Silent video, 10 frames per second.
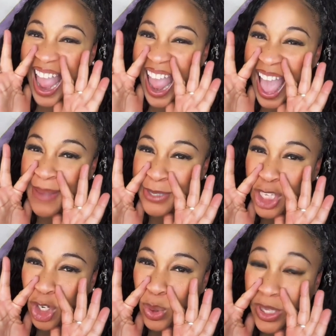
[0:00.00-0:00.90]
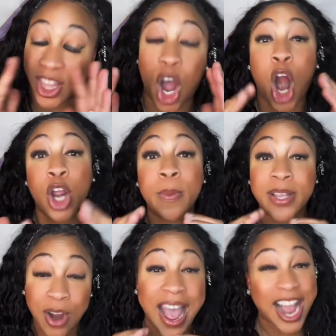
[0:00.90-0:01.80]
Absolutely. The
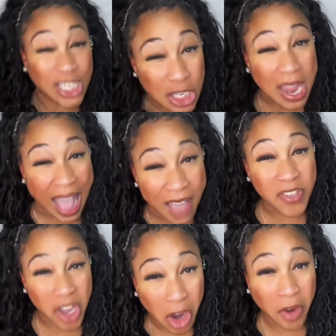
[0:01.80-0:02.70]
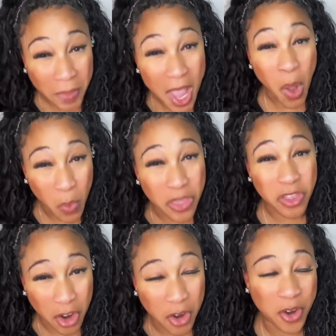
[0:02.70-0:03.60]
arguments are actually heavier
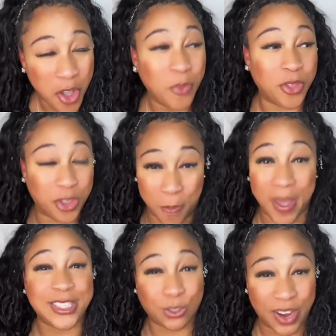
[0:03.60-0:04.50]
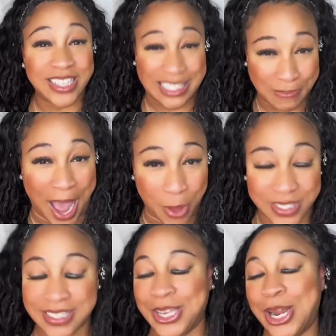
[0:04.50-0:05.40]
with your best friend's
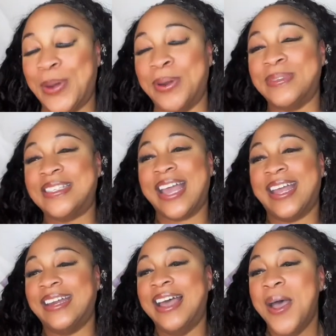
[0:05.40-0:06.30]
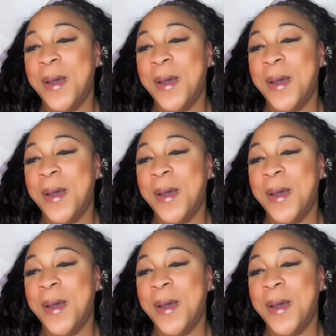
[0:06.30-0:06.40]
spouse. You know what I'm saying?